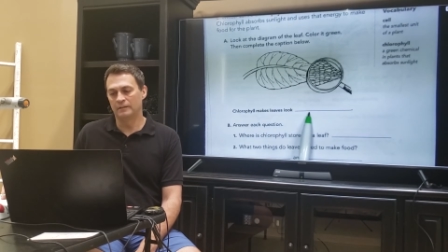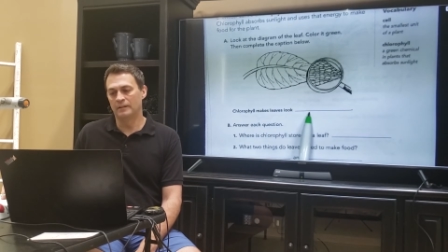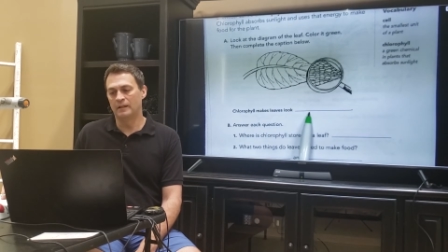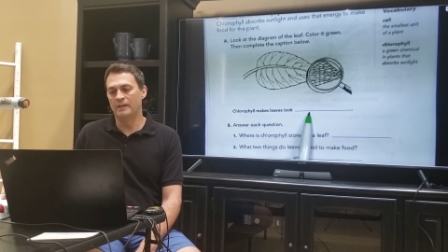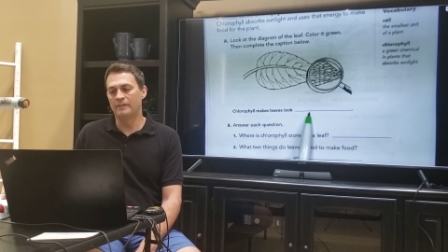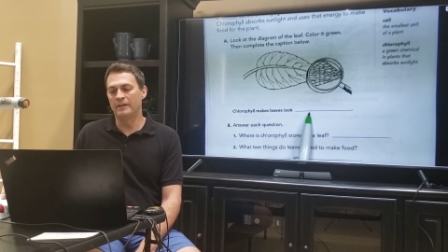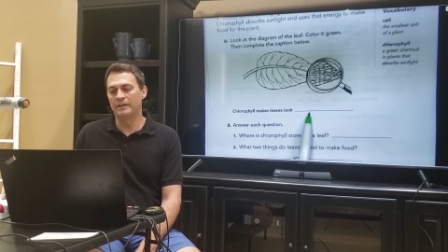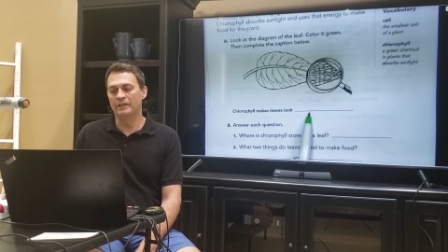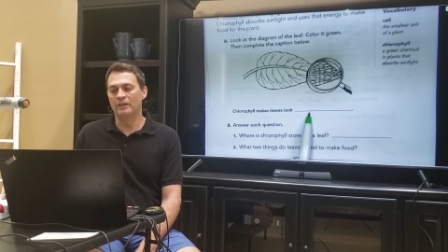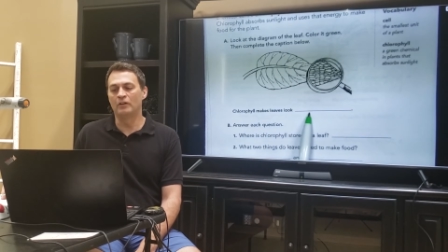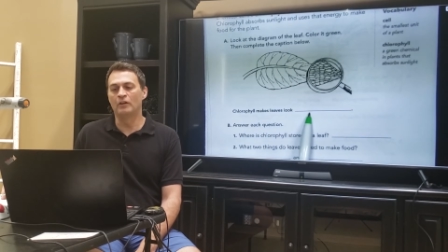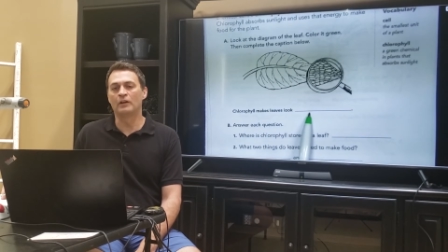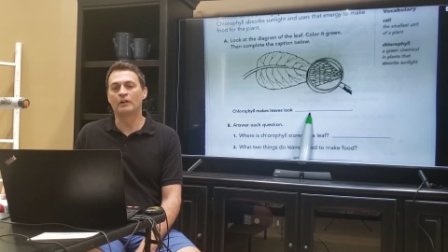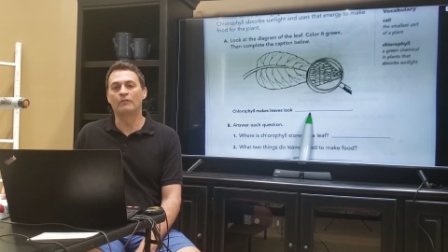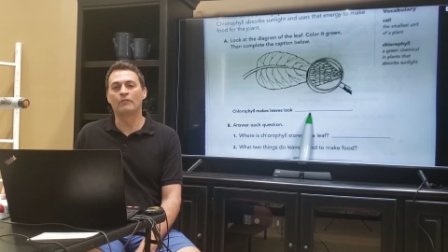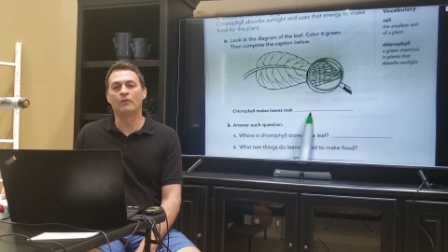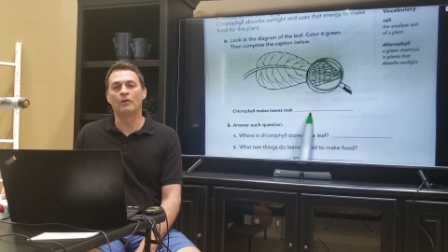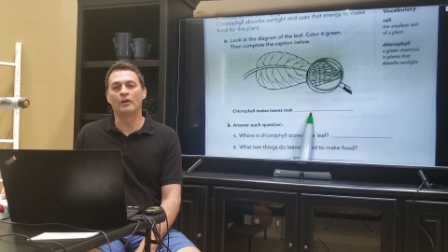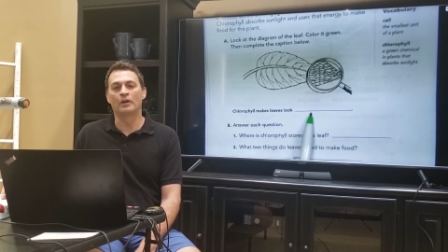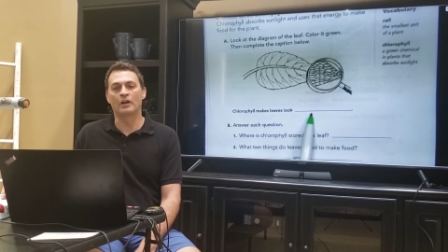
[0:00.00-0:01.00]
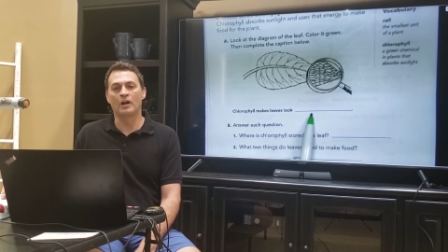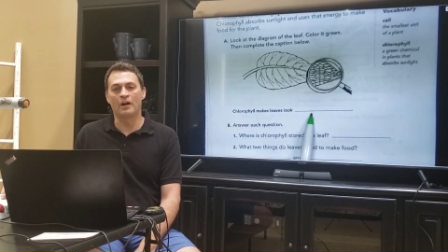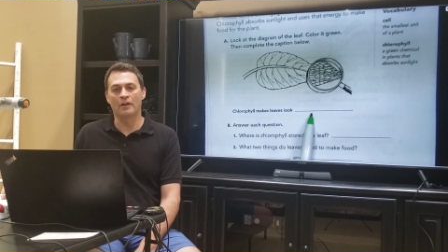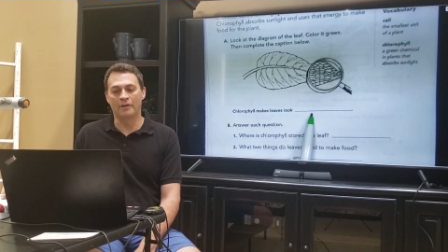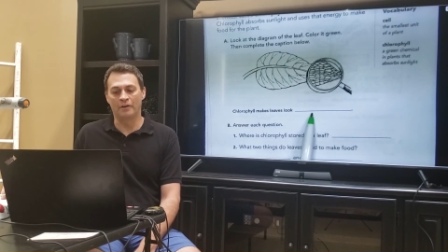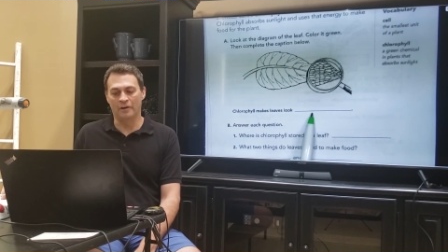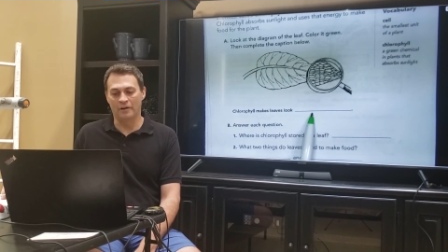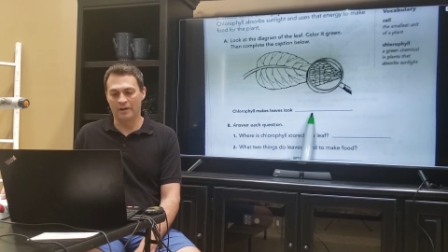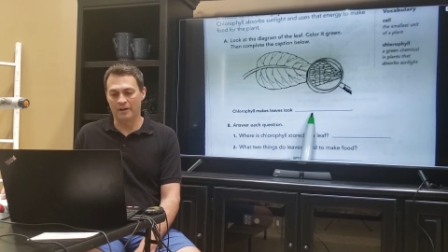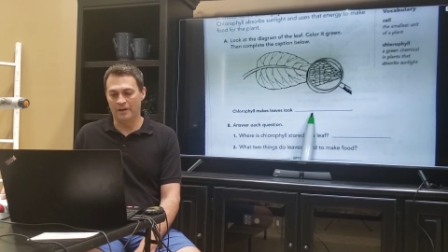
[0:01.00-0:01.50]
I think they're looking for a
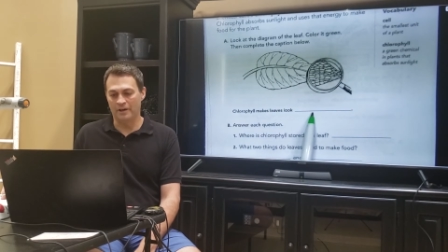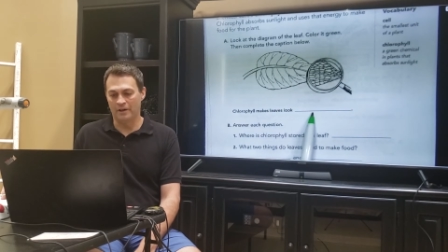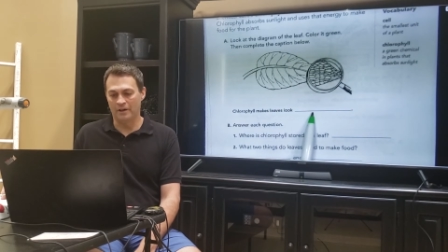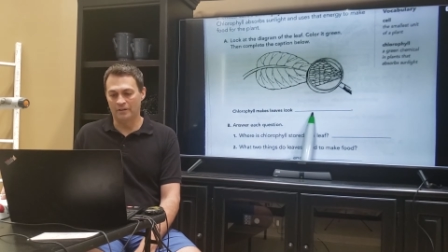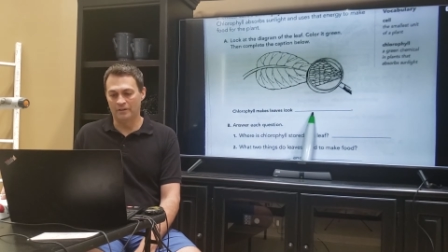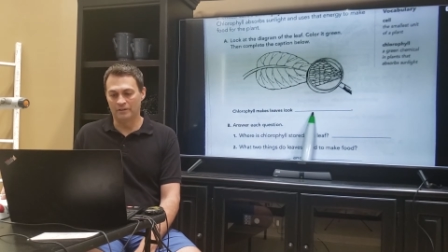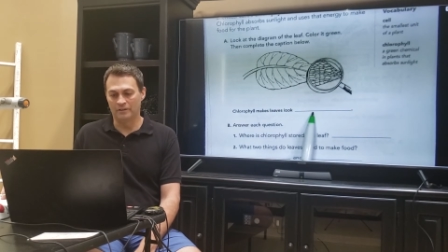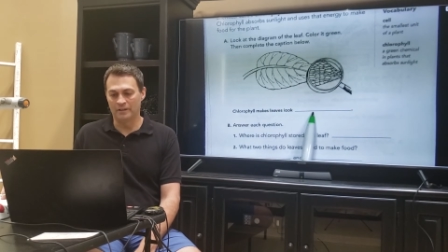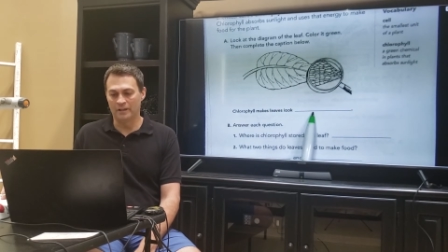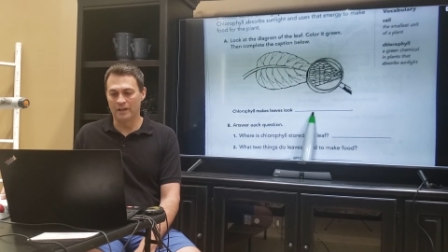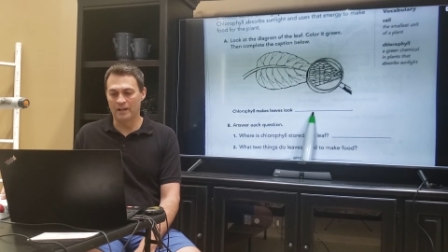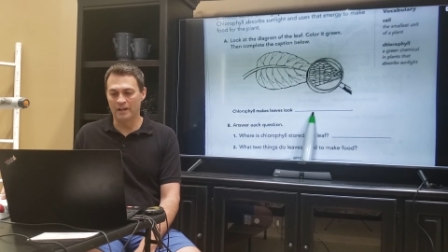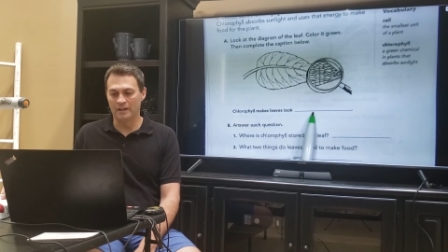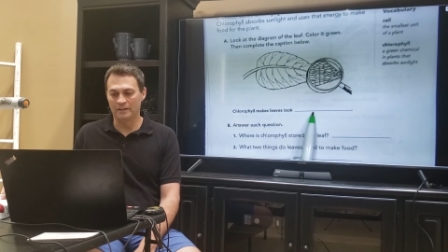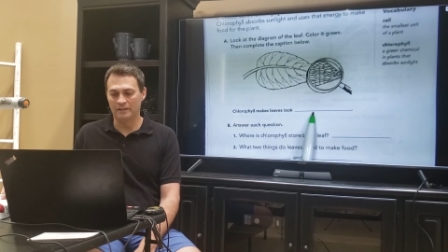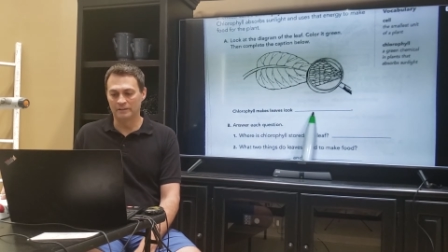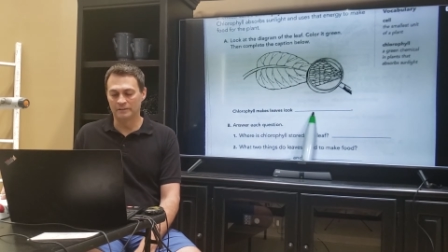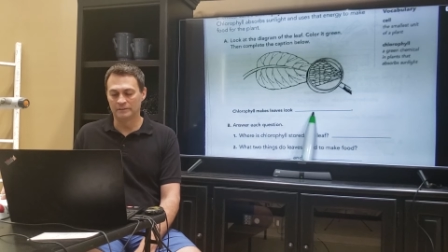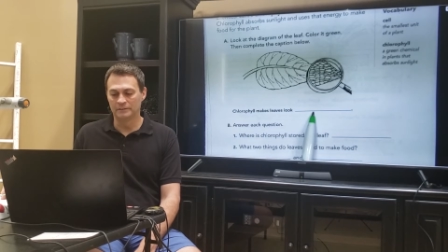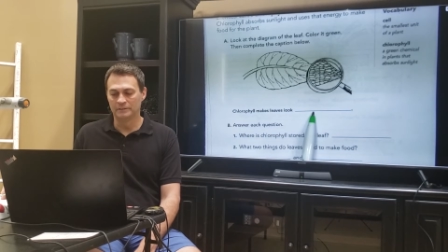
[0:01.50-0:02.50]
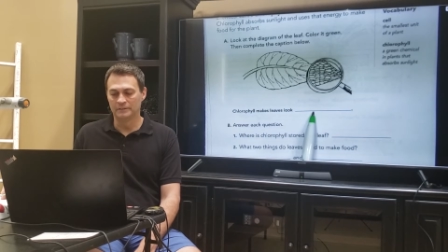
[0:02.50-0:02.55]
color here, okay?